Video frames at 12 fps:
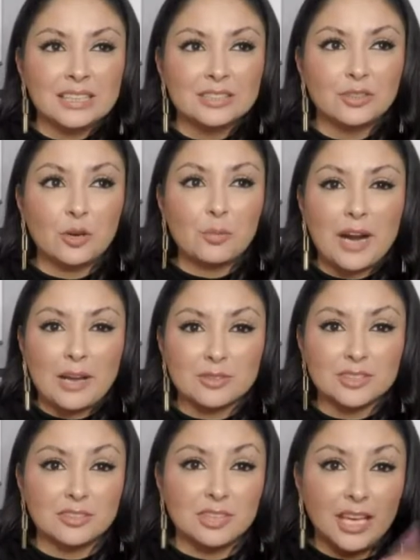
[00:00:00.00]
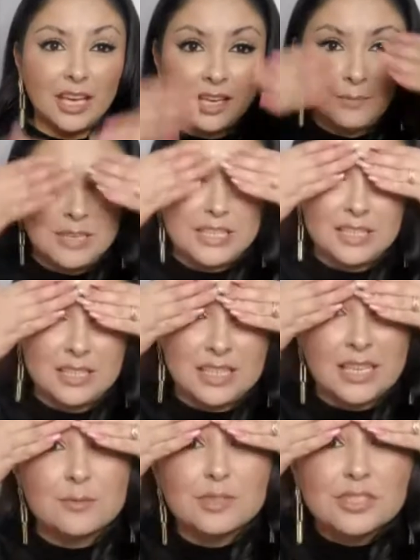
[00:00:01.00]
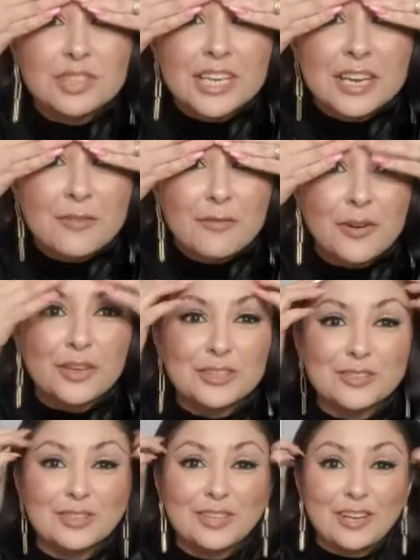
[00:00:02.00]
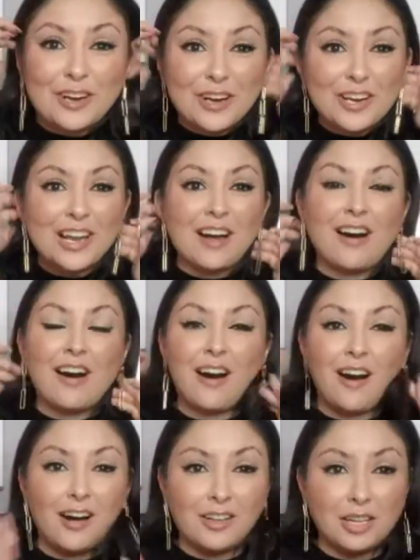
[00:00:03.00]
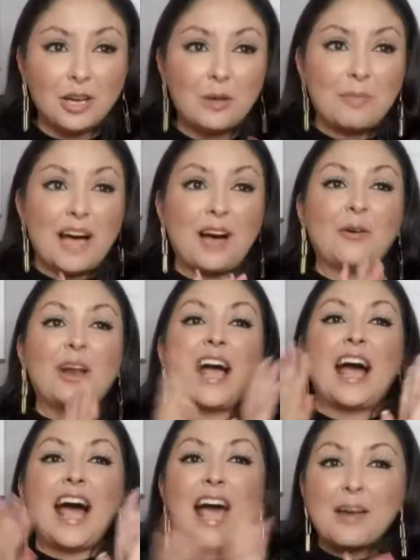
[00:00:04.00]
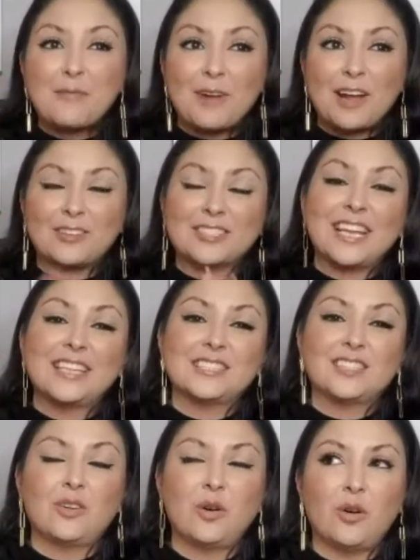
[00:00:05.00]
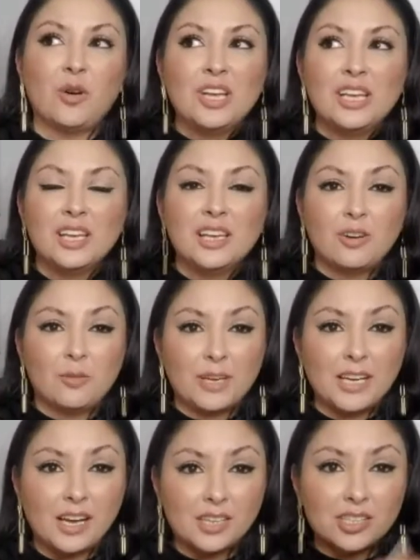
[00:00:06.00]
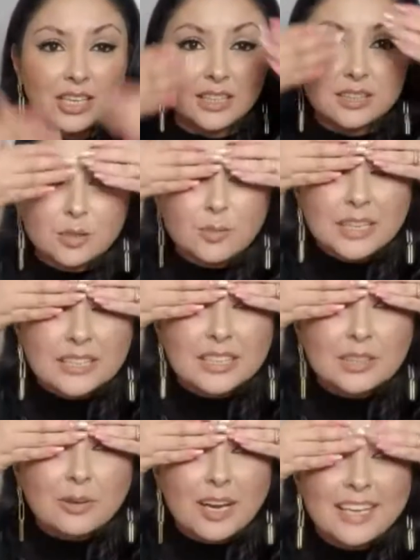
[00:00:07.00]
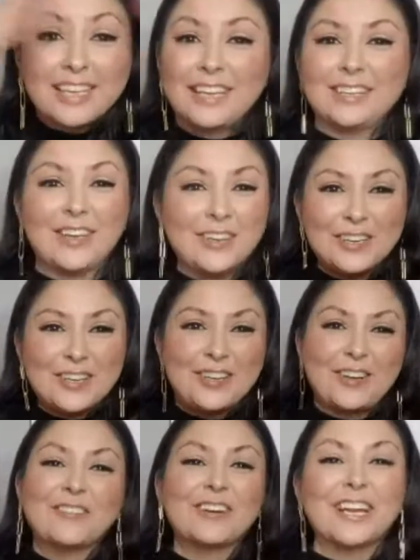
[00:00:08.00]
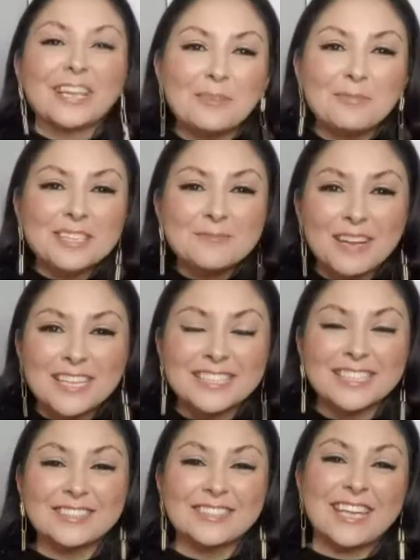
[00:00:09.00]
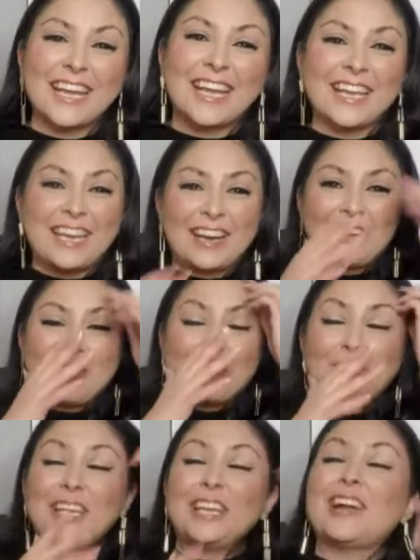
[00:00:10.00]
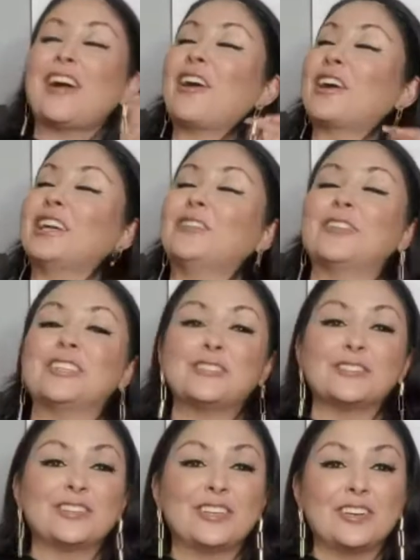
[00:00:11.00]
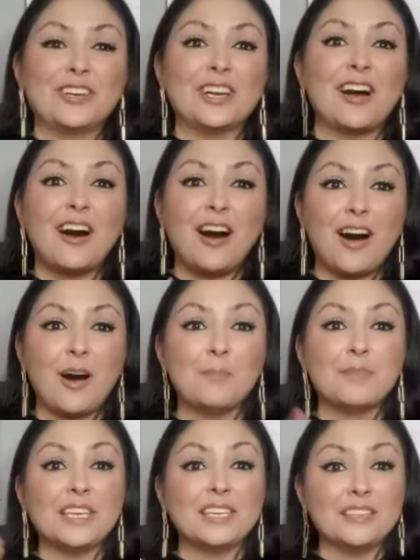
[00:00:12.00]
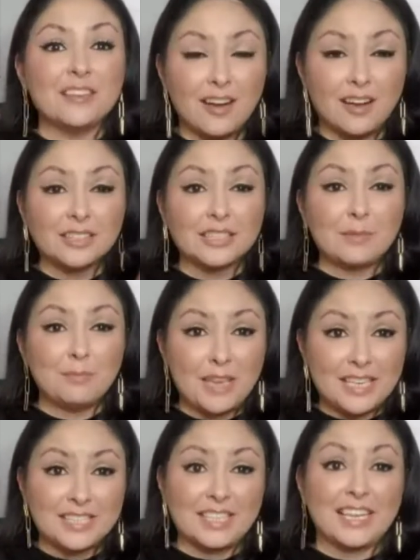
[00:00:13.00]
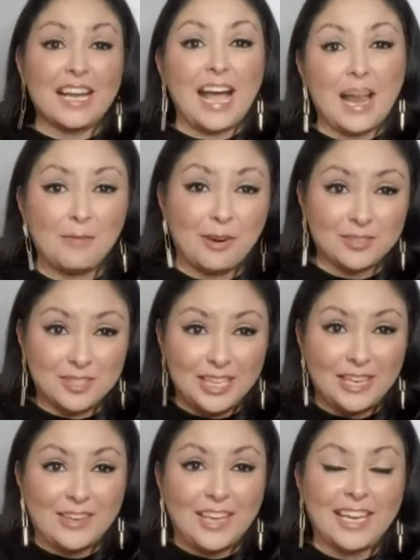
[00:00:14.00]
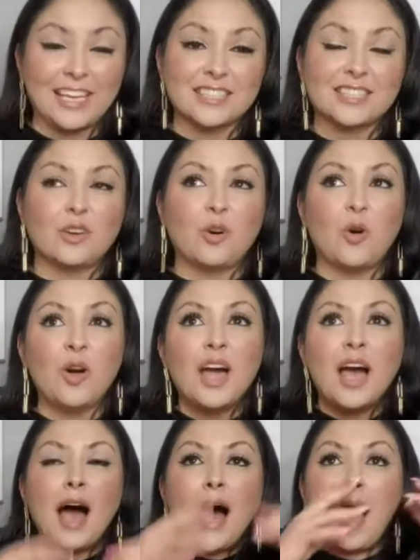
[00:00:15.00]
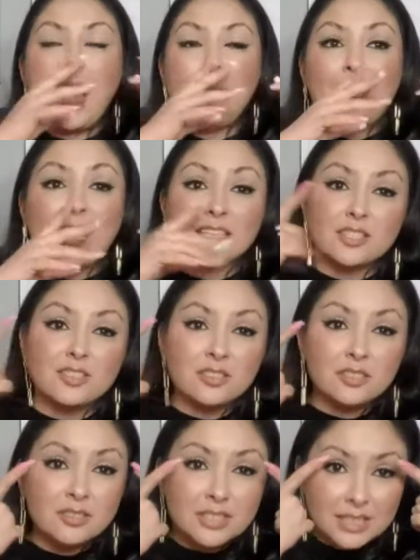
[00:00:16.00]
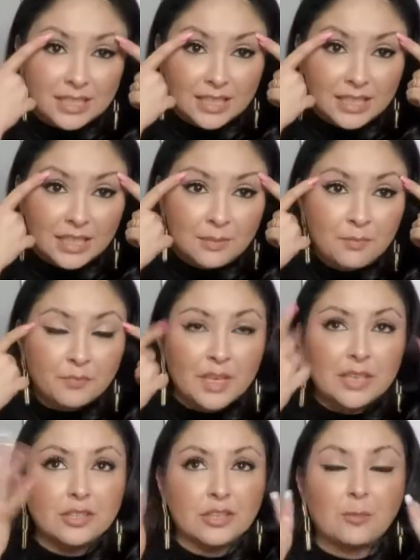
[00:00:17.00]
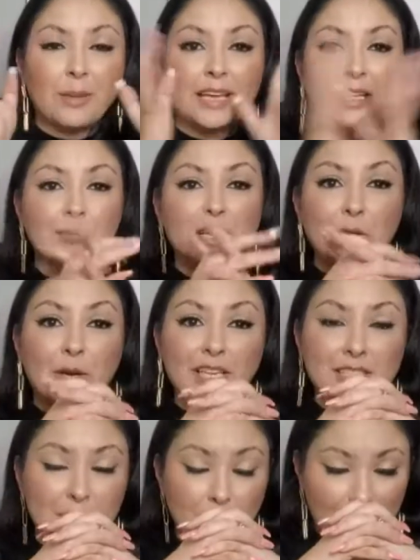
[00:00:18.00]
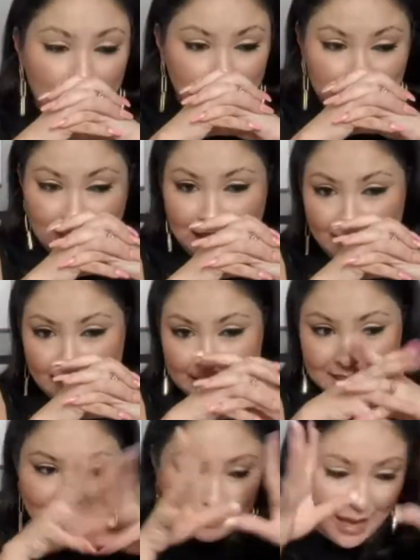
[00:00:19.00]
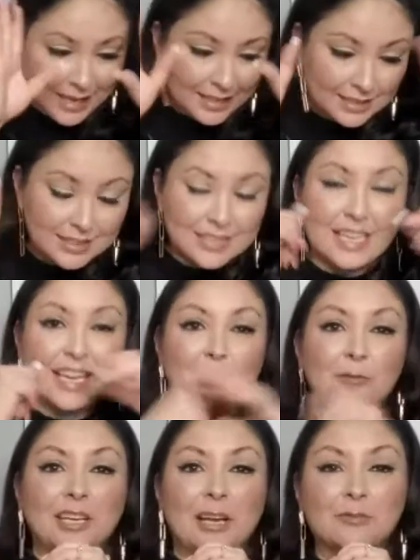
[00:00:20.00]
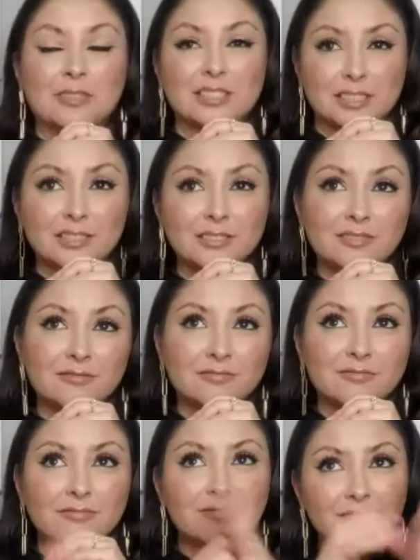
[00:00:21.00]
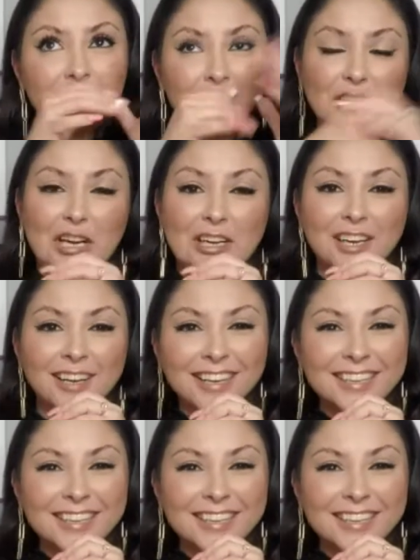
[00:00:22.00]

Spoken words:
no brows, okay? Because that's what you're here for, to learn all about eyebrows. And so, oh my gosh, like so basic, right? No, no, no, no. We're not gonna be basic today here. We are going to learn all beyond basic eyebrows today, okay? And so, as you can see, back in my crazy wild days, back in the day when I was young,